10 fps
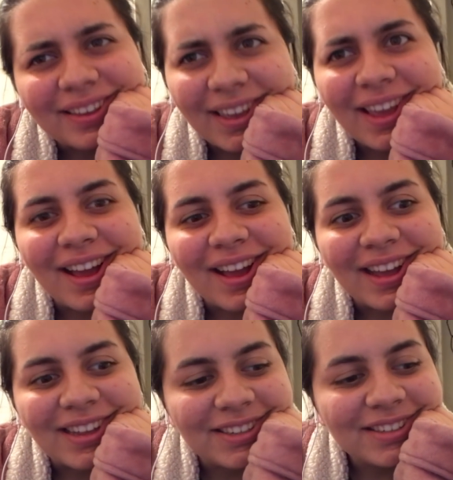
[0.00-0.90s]
Yeah,
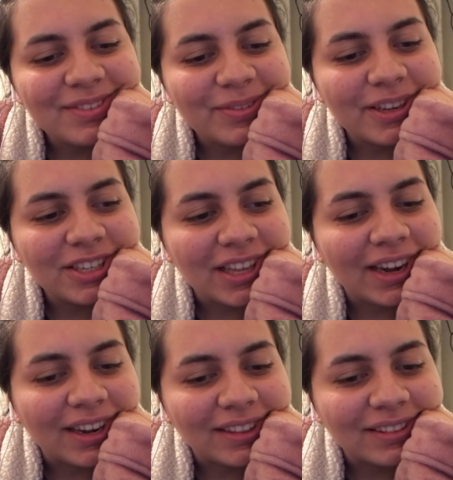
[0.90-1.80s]
I just finished
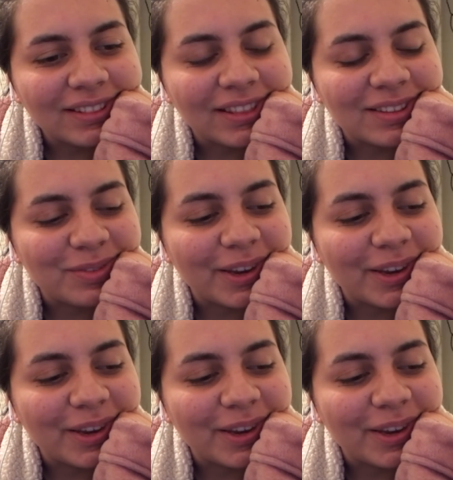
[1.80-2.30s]
editing this